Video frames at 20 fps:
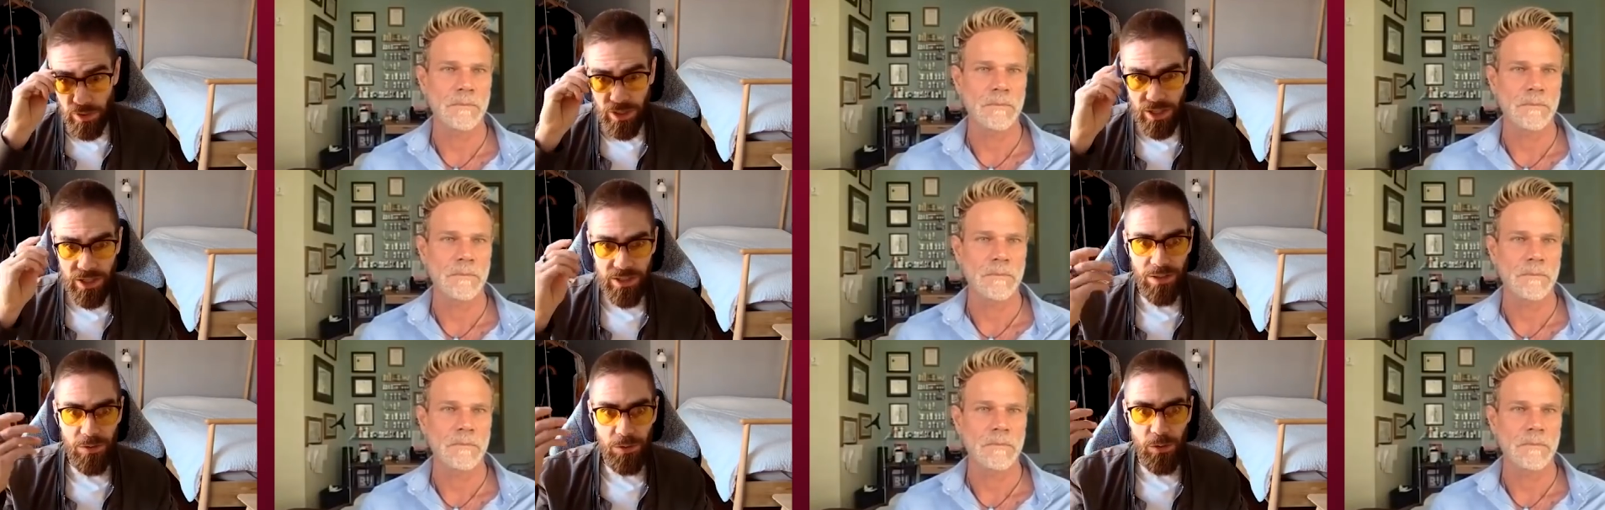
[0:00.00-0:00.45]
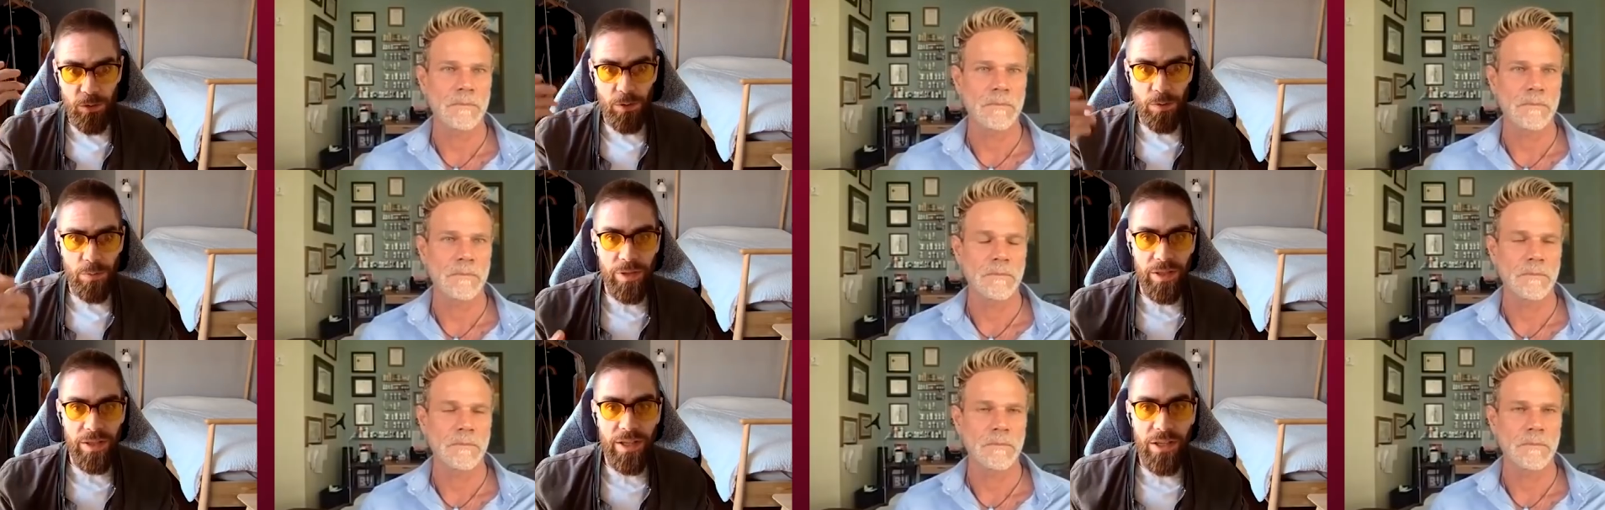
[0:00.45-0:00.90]
Speaker 1: and that's a
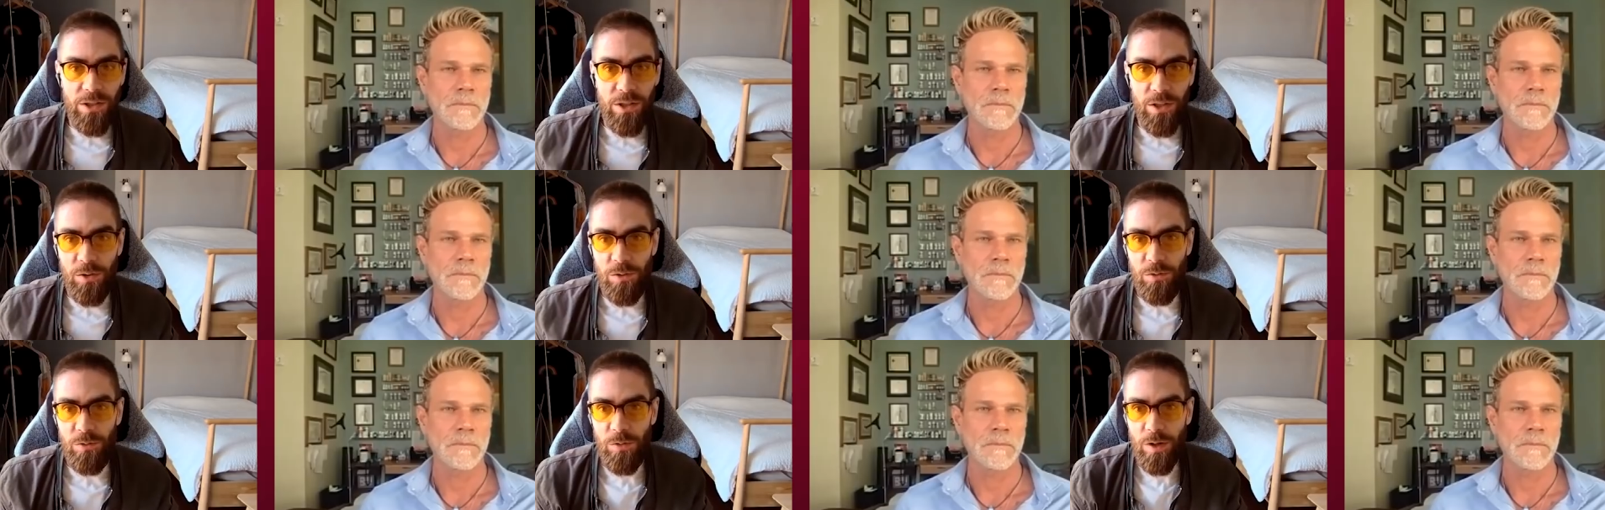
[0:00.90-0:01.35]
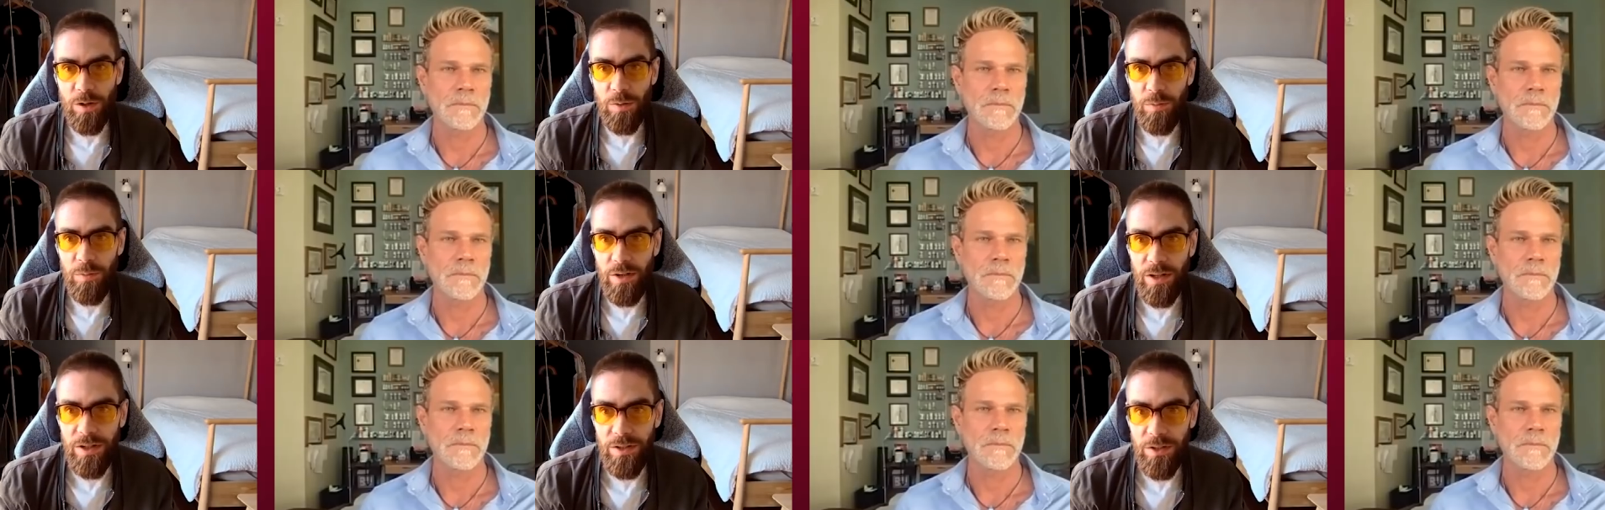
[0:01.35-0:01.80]
recommendation
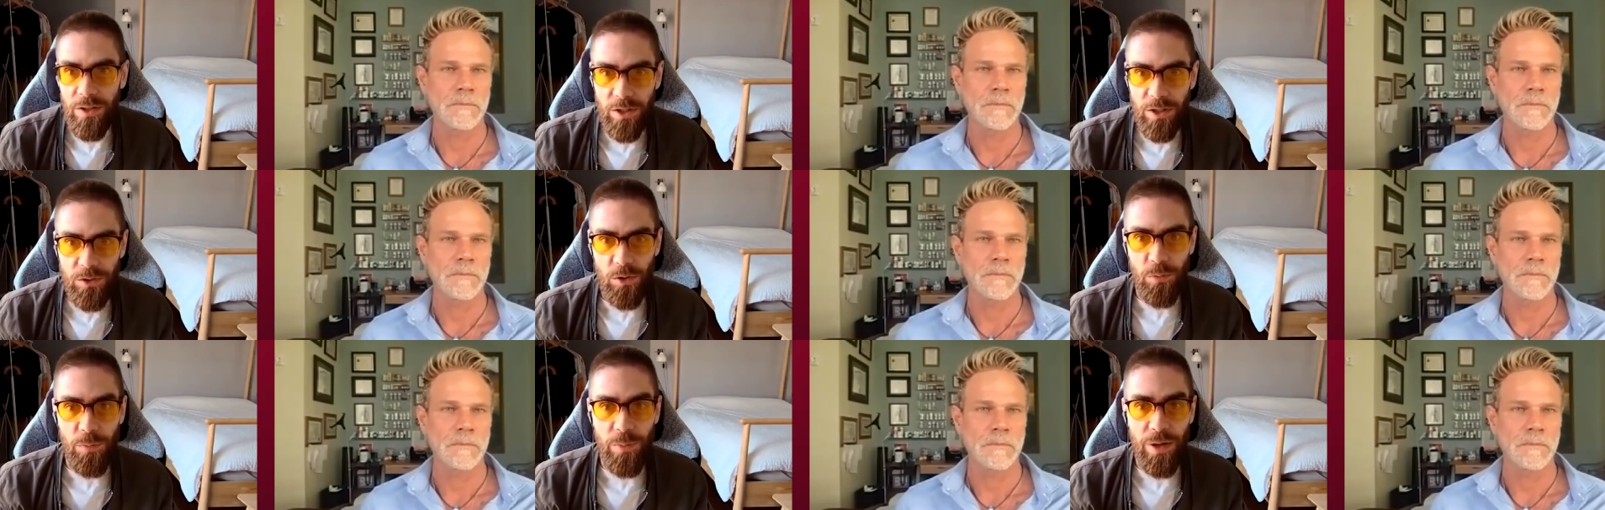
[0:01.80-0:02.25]
from uh, Dr.